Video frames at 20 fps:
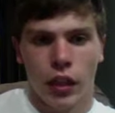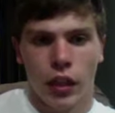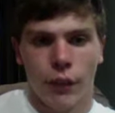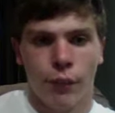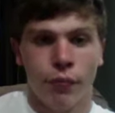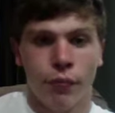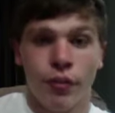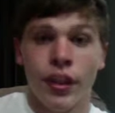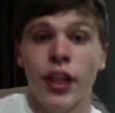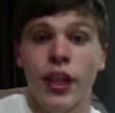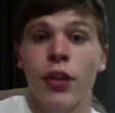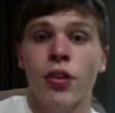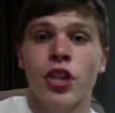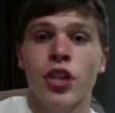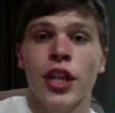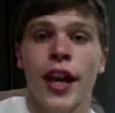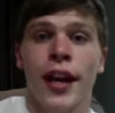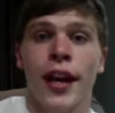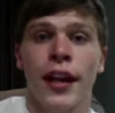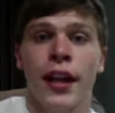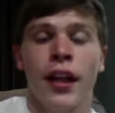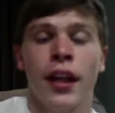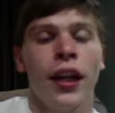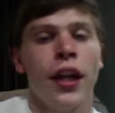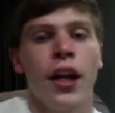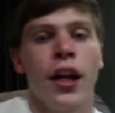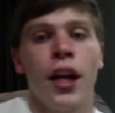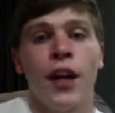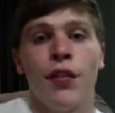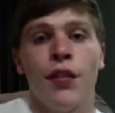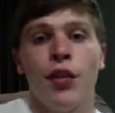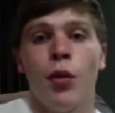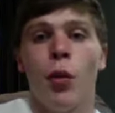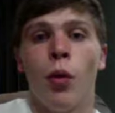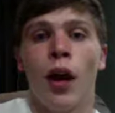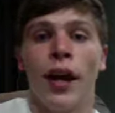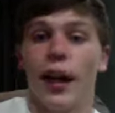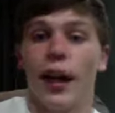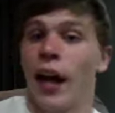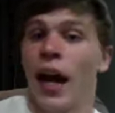Video chatting, if you
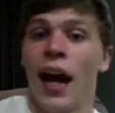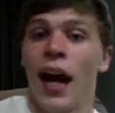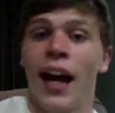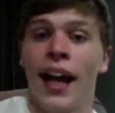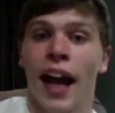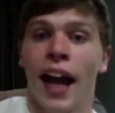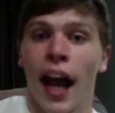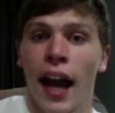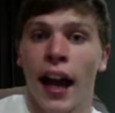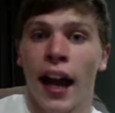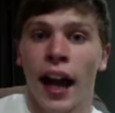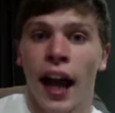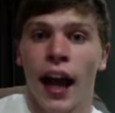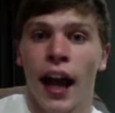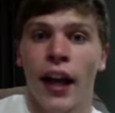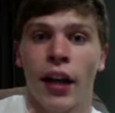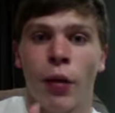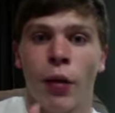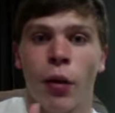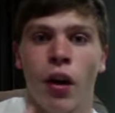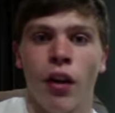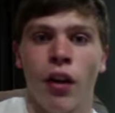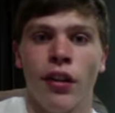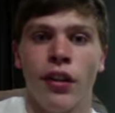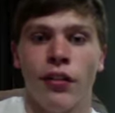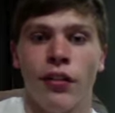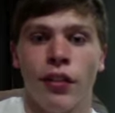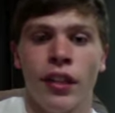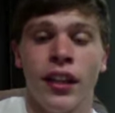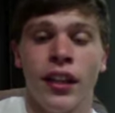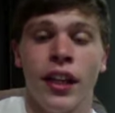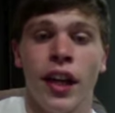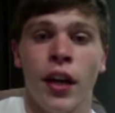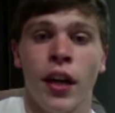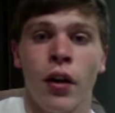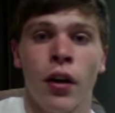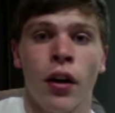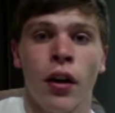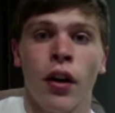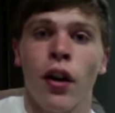want high quality
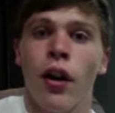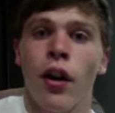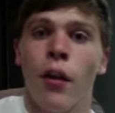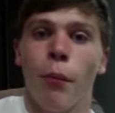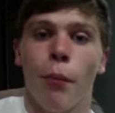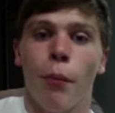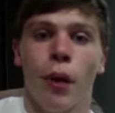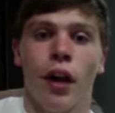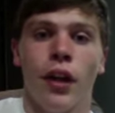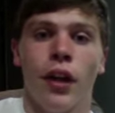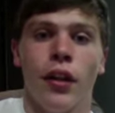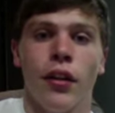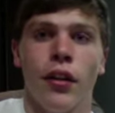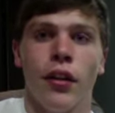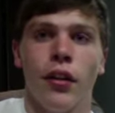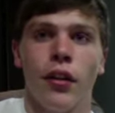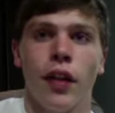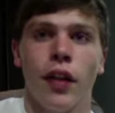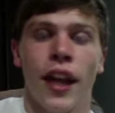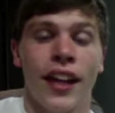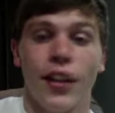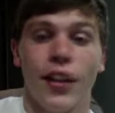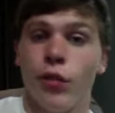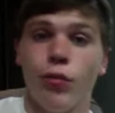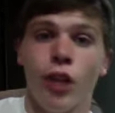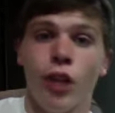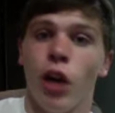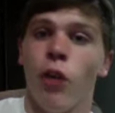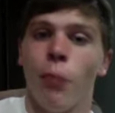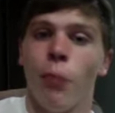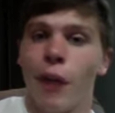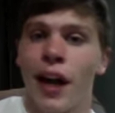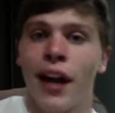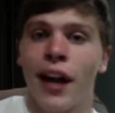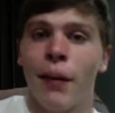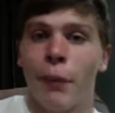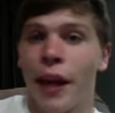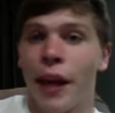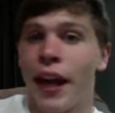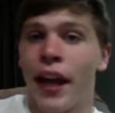video, and you don't
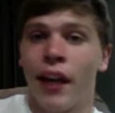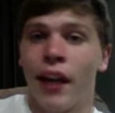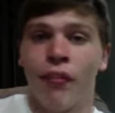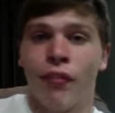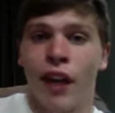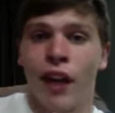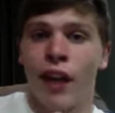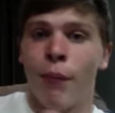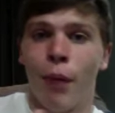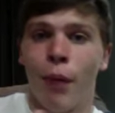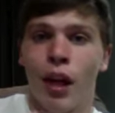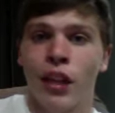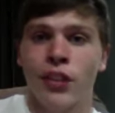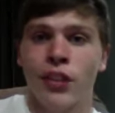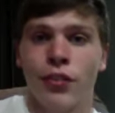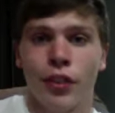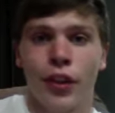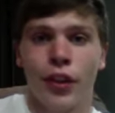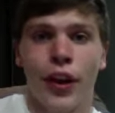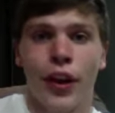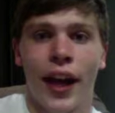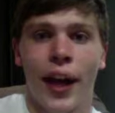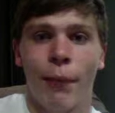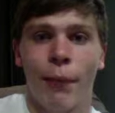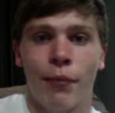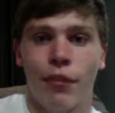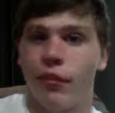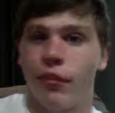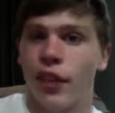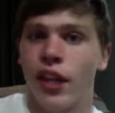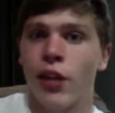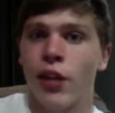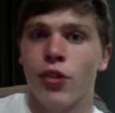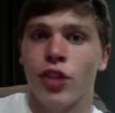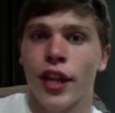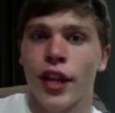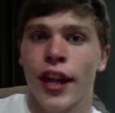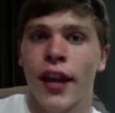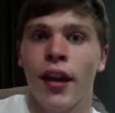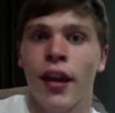mind paying $5 for an app to video
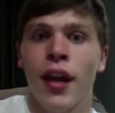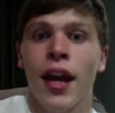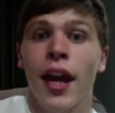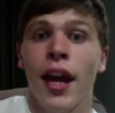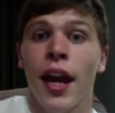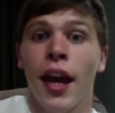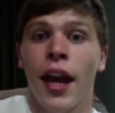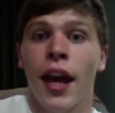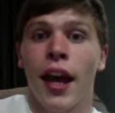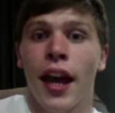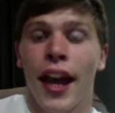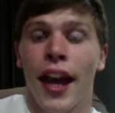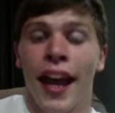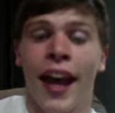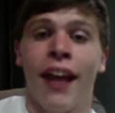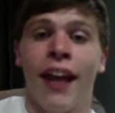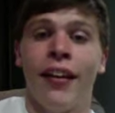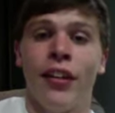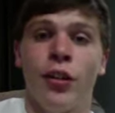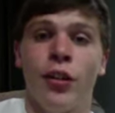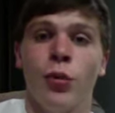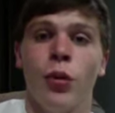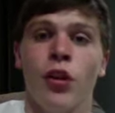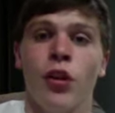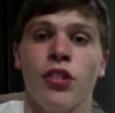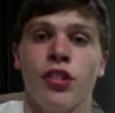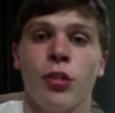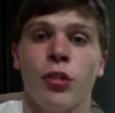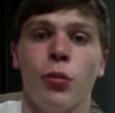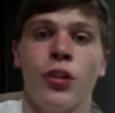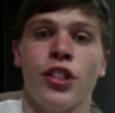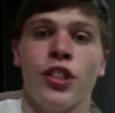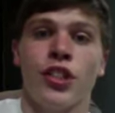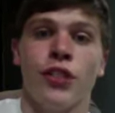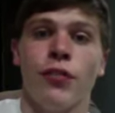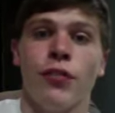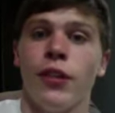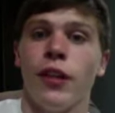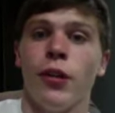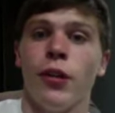chat, and you also wish to
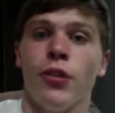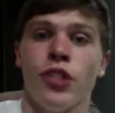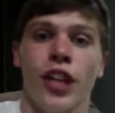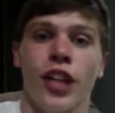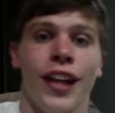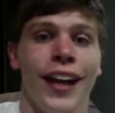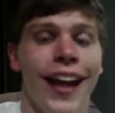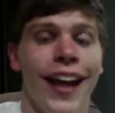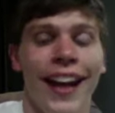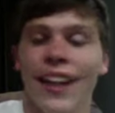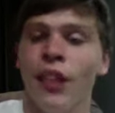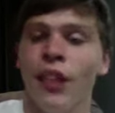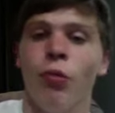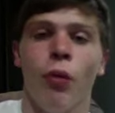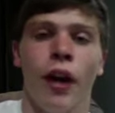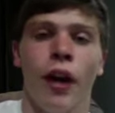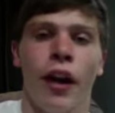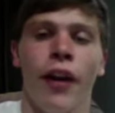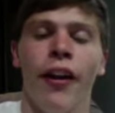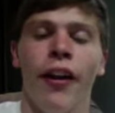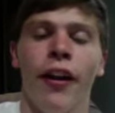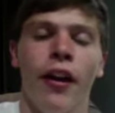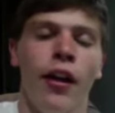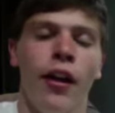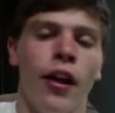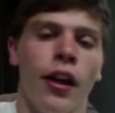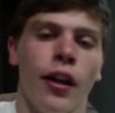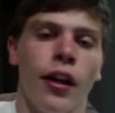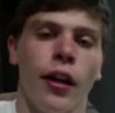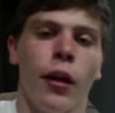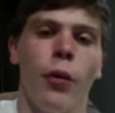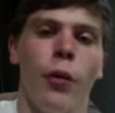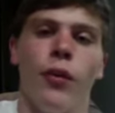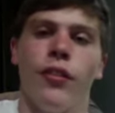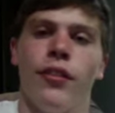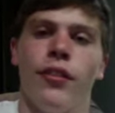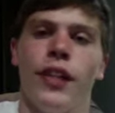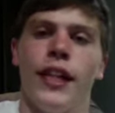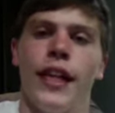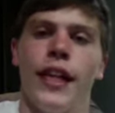video chat anywhere, go
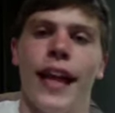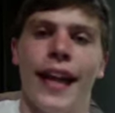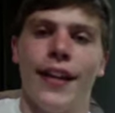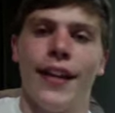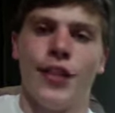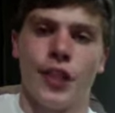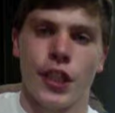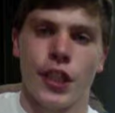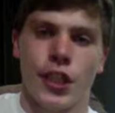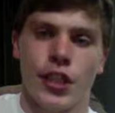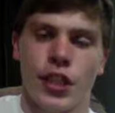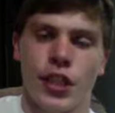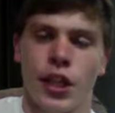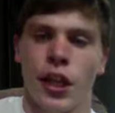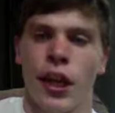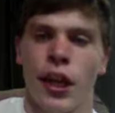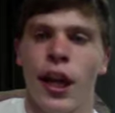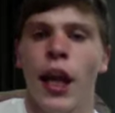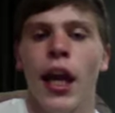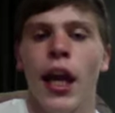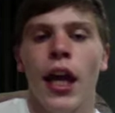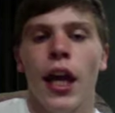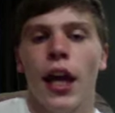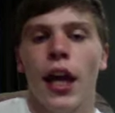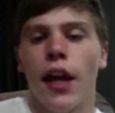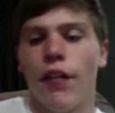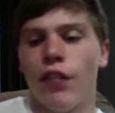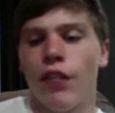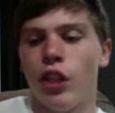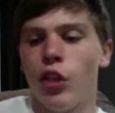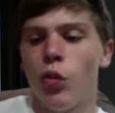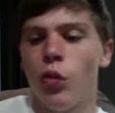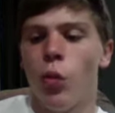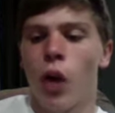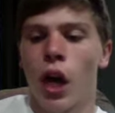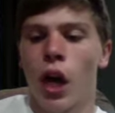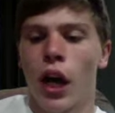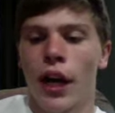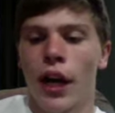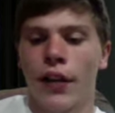with the HTC. If you
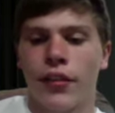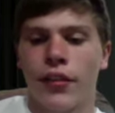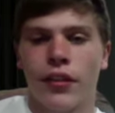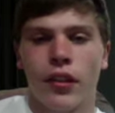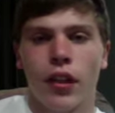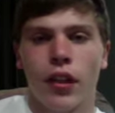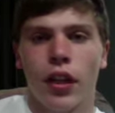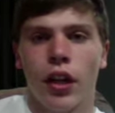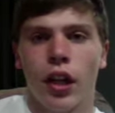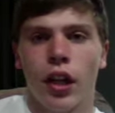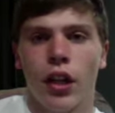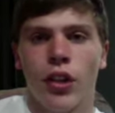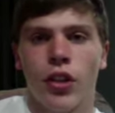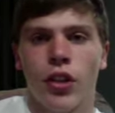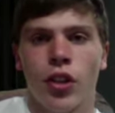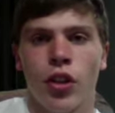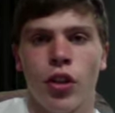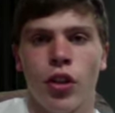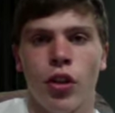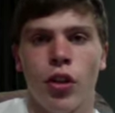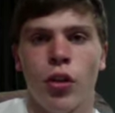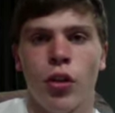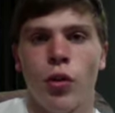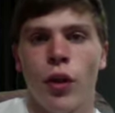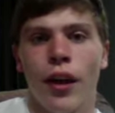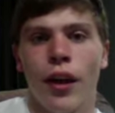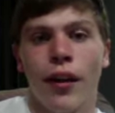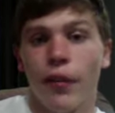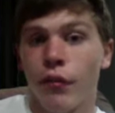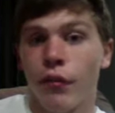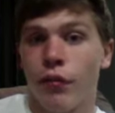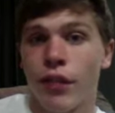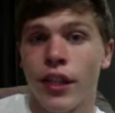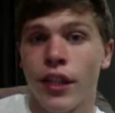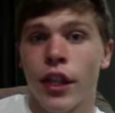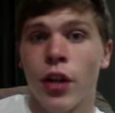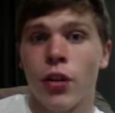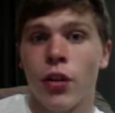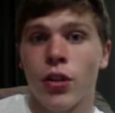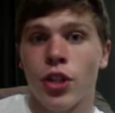want to
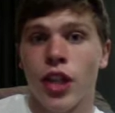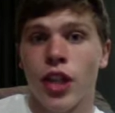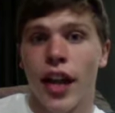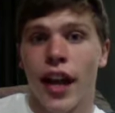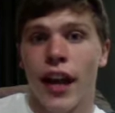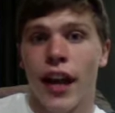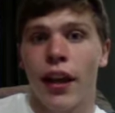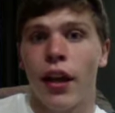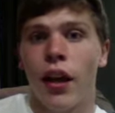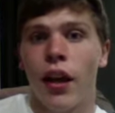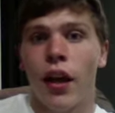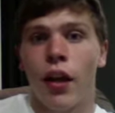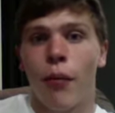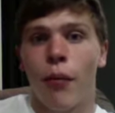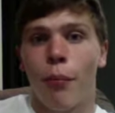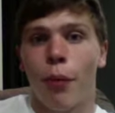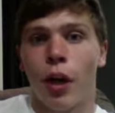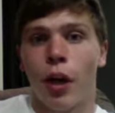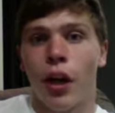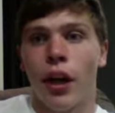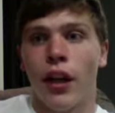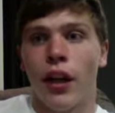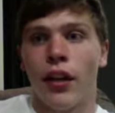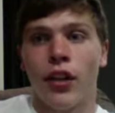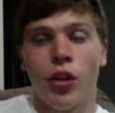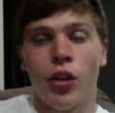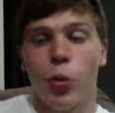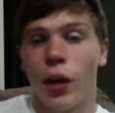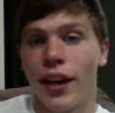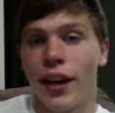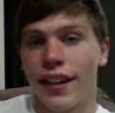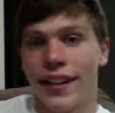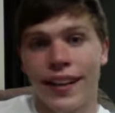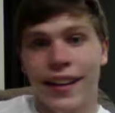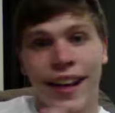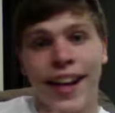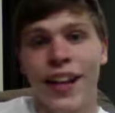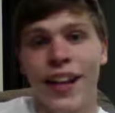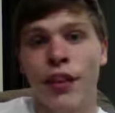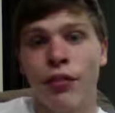video chat but you want it
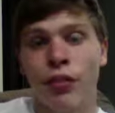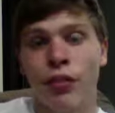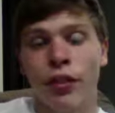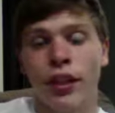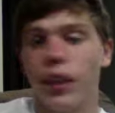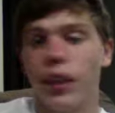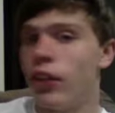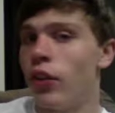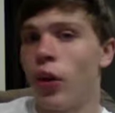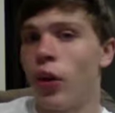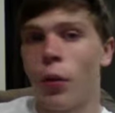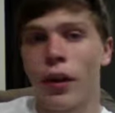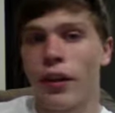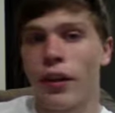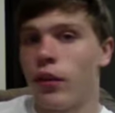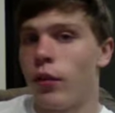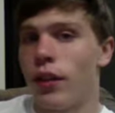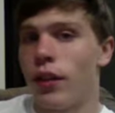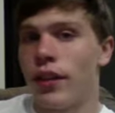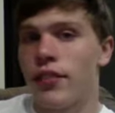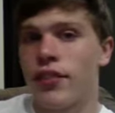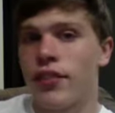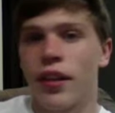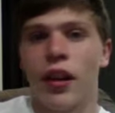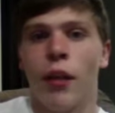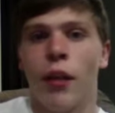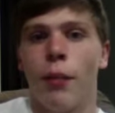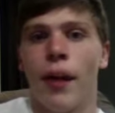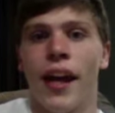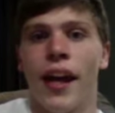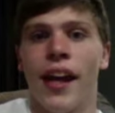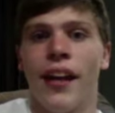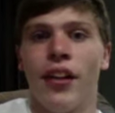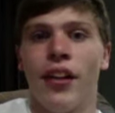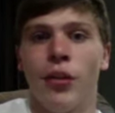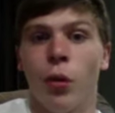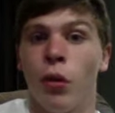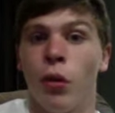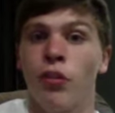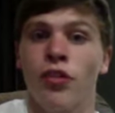natively and you don't want to do any setup, and
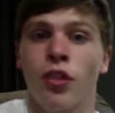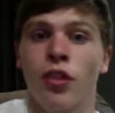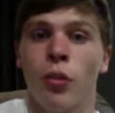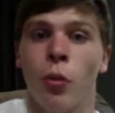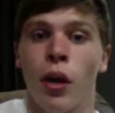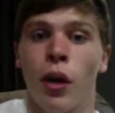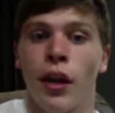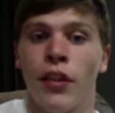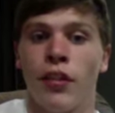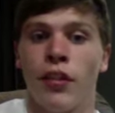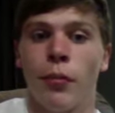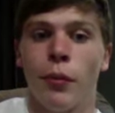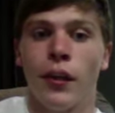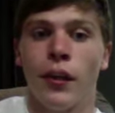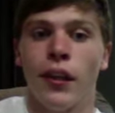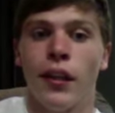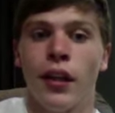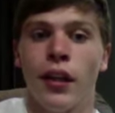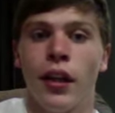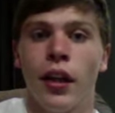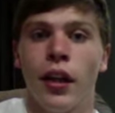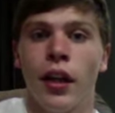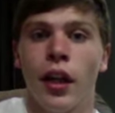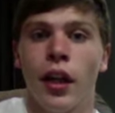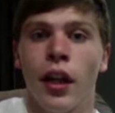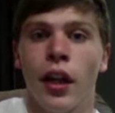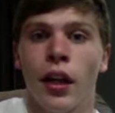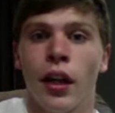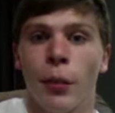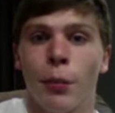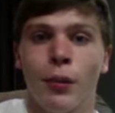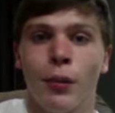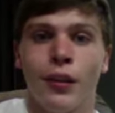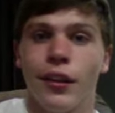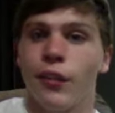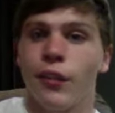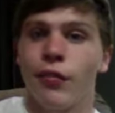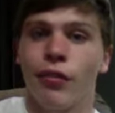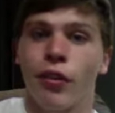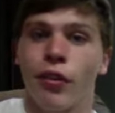you also want it to be
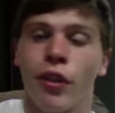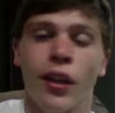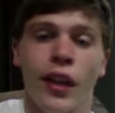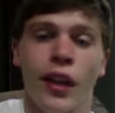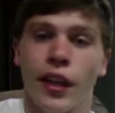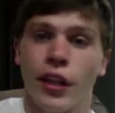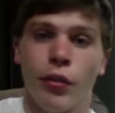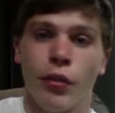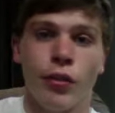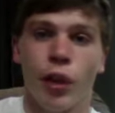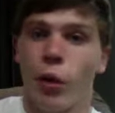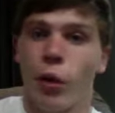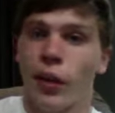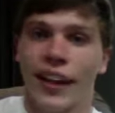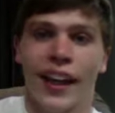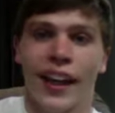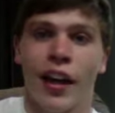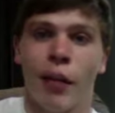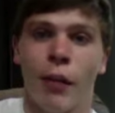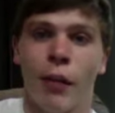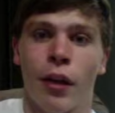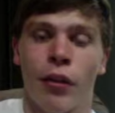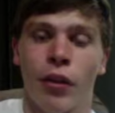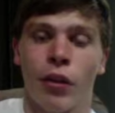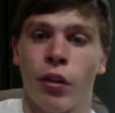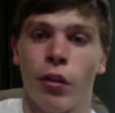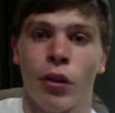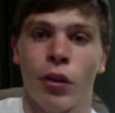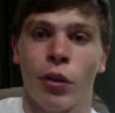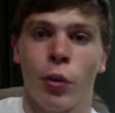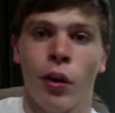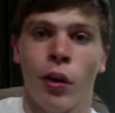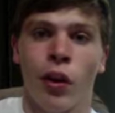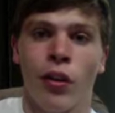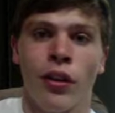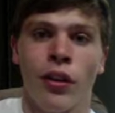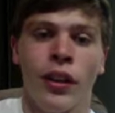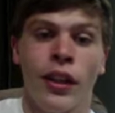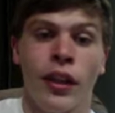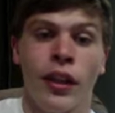completely free and you don't care about lower
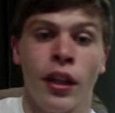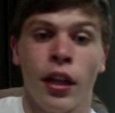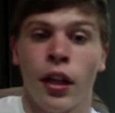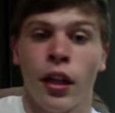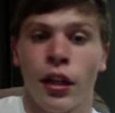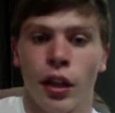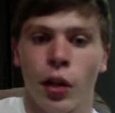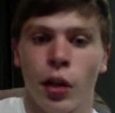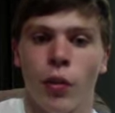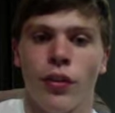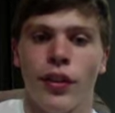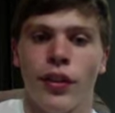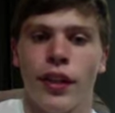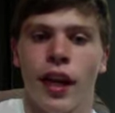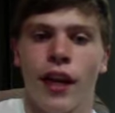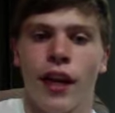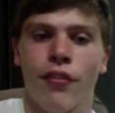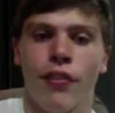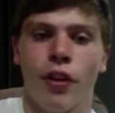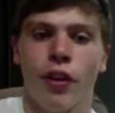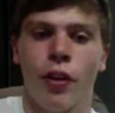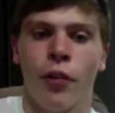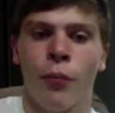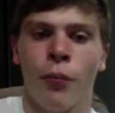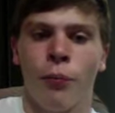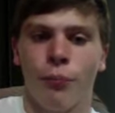quality, go with the iPhone.